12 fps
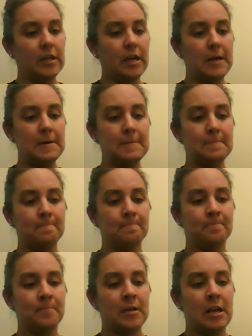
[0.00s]
The
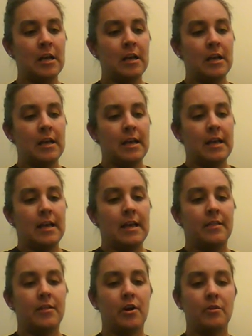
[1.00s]

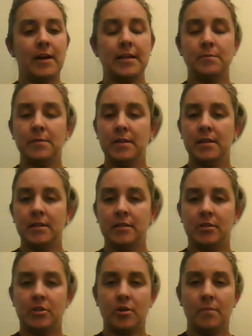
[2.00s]
harassment,
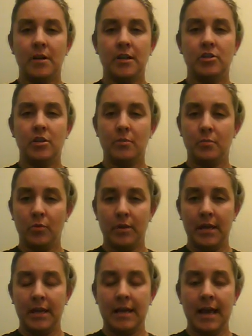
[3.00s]
discrimination, and
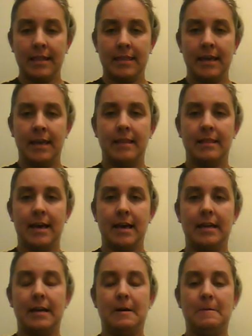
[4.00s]
bullying, I think
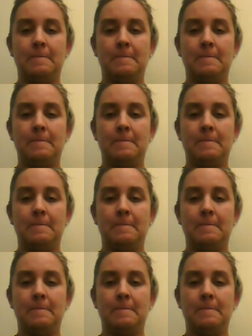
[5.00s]
that